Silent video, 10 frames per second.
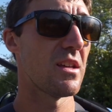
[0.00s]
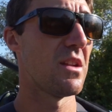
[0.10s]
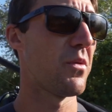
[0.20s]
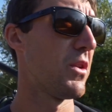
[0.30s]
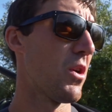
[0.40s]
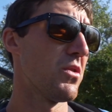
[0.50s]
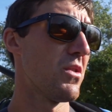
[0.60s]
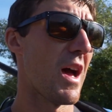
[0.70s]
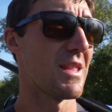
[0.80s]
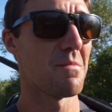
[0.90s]
And if we don't do
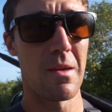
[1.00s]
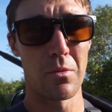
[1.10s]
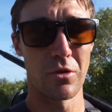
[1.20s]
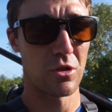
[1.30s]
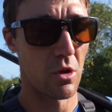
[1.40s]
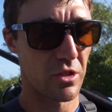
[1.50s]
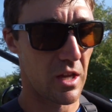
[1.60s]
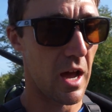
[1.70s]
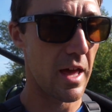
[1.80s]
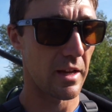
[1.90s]
that, then maybe we'll just launch the
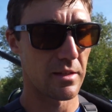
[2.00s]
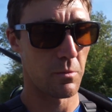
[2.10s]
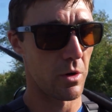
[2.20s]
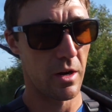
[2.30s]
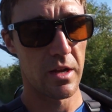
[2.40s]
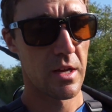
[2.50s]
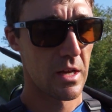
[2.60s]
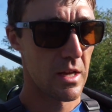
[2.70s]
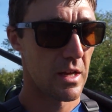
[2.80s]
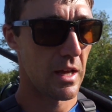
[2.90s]
kayak somewhere
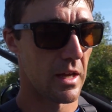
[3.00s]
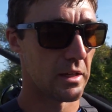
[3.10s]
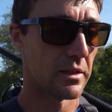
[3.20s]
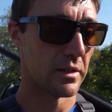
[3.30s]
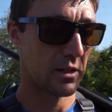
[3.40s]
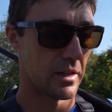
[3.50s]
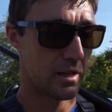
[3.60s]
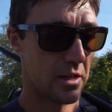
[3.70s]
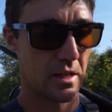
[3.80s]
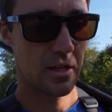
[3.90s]
and uh,